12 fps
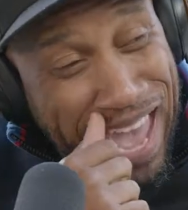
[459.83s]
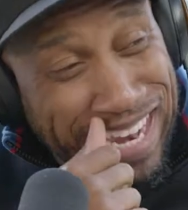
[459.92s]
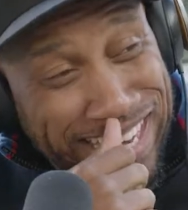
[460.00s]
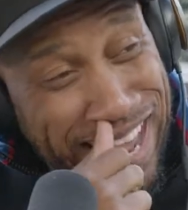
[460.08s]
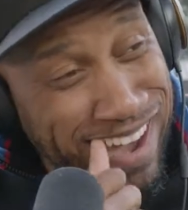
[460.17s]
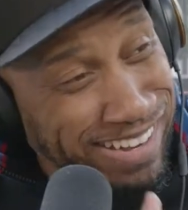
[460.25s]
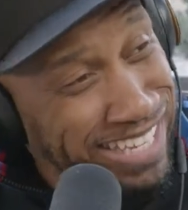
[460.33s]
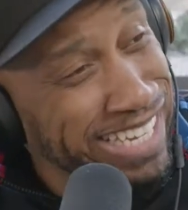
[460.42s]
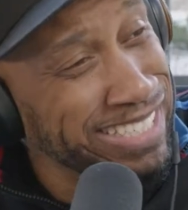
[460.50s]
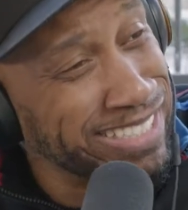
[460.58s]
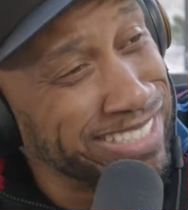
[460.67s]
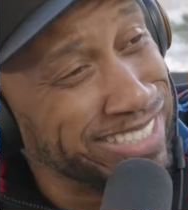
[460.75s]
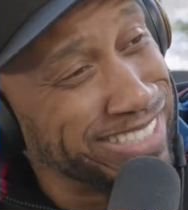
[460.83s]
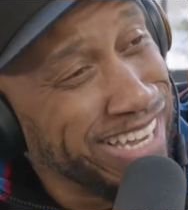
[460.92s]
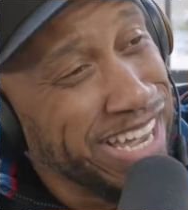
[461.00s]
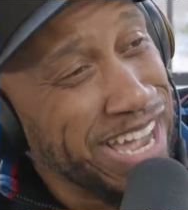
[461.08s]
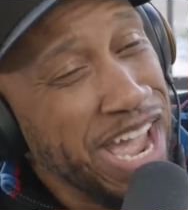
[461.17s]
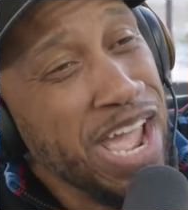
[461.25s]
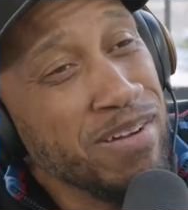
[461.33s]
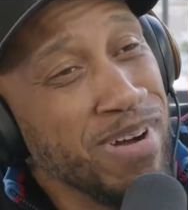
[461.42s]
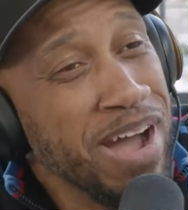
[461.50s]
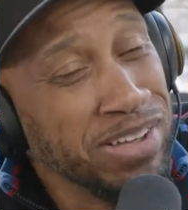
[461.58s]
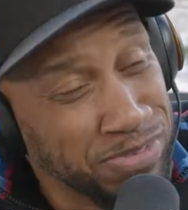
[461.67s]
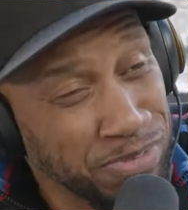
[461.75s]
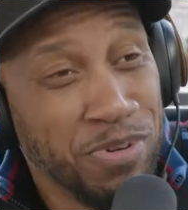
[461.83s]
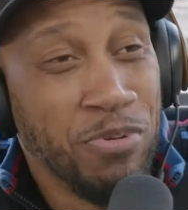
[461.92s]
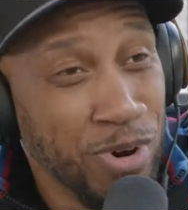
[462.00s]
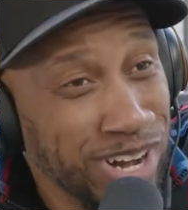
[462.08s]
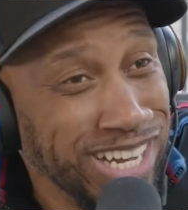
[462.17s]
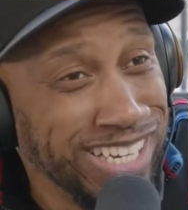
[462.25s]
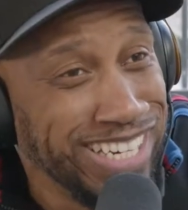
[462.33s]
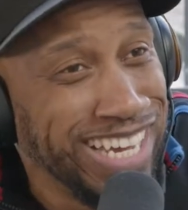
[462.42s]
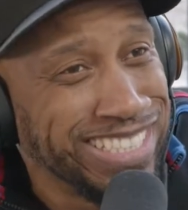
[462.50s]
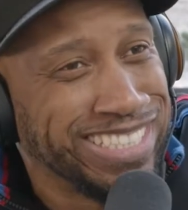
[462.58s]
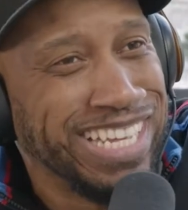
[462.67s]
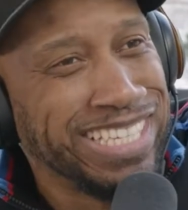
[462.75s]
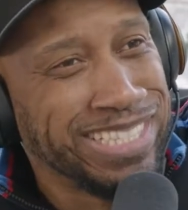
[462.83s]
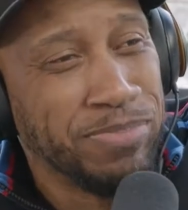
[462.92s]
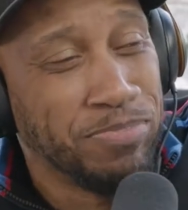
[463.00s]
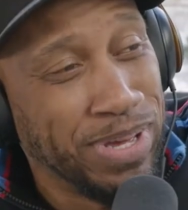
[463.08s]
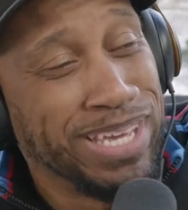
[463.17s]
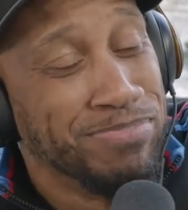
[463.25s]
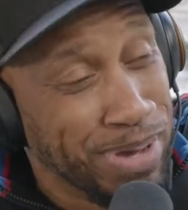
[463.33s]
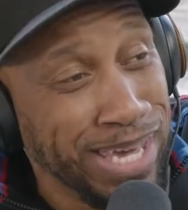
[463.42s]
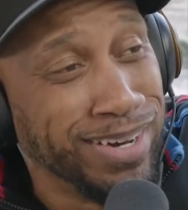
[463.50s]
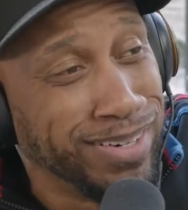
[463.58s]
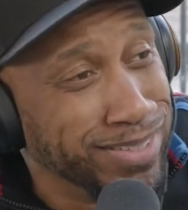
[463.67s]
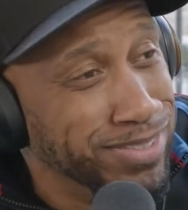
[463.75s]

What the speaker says: God damn, Keisha. Ham hocks for one? That's a big meal.